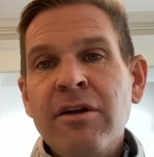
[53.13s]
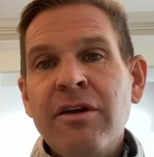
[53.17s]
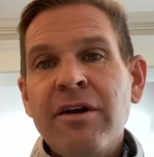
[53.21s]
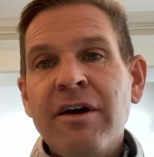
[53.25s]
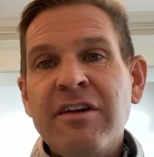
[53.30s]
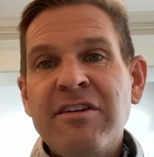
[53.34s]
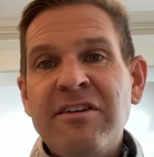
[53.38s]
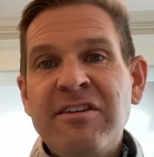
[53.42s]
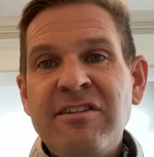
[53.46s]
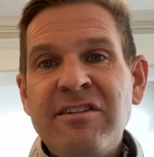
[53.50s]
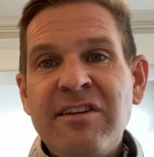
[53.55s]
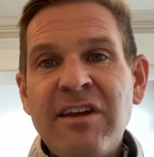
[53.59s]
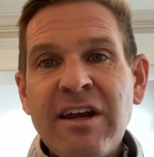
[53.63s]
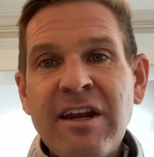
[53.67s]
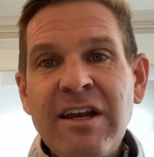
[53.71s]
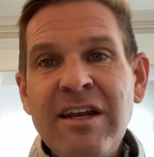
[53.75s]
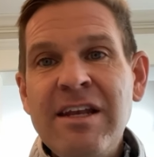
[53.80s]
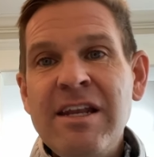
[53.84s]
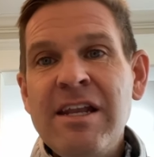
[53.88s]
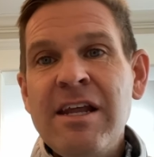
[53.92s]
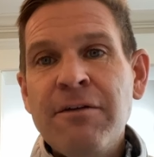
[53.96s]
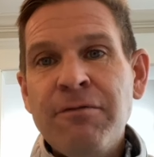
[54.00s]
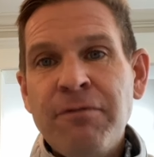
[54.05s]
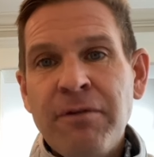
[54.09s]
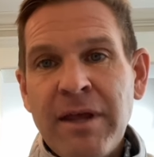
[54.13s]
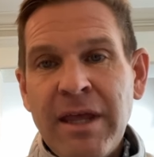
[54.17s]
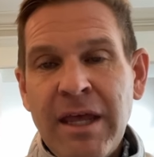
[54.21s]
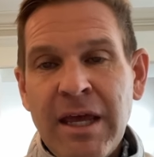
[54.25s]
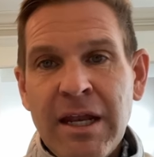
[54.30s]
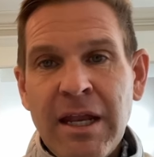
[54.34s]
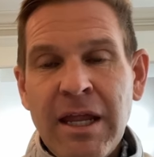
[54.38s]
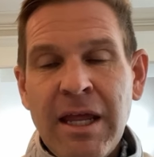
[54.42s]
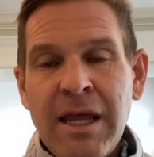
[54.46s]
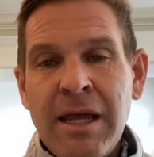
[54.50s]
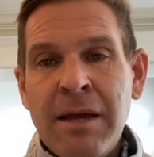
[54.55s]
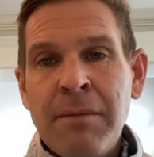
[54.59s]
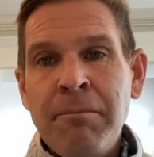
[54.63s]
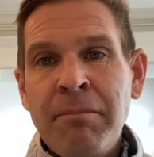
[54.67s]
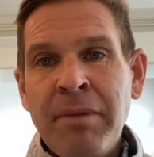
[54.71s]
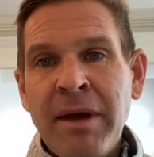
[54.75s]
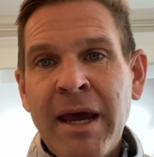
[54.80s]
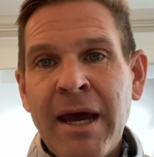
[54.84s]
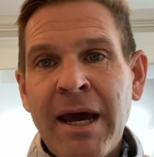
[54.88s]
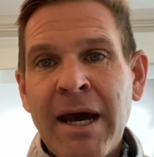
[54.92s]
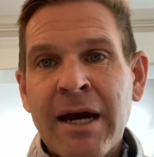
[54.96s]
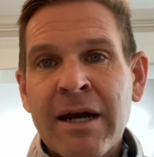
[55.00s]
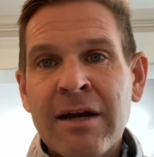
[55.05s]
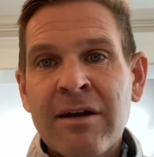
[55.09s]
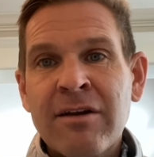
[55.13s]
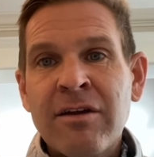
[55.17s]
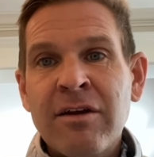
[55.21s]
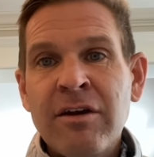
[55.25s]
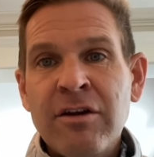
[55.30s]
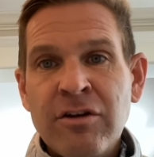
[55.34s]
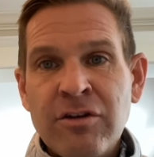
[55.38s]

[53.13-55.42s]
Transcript: a significant impact